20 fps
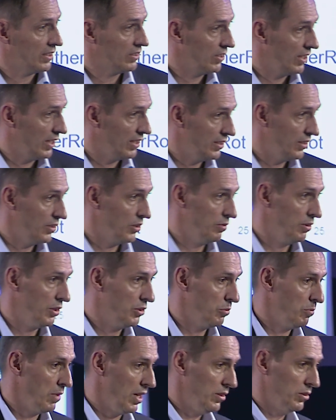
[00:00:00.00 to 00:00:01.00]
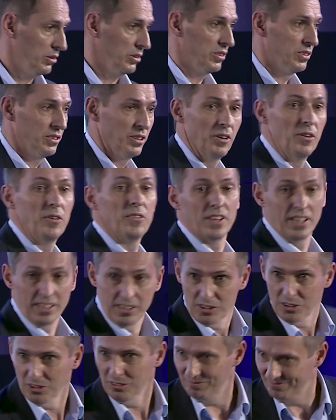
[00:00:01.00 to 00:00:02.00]
to hand it over to Markus. Thank
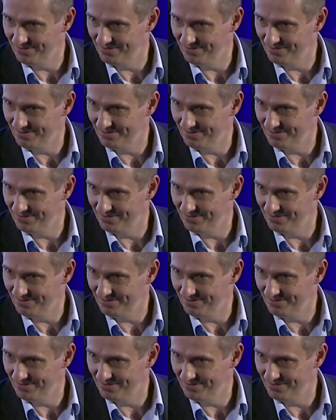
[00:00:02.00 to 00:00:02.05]
you.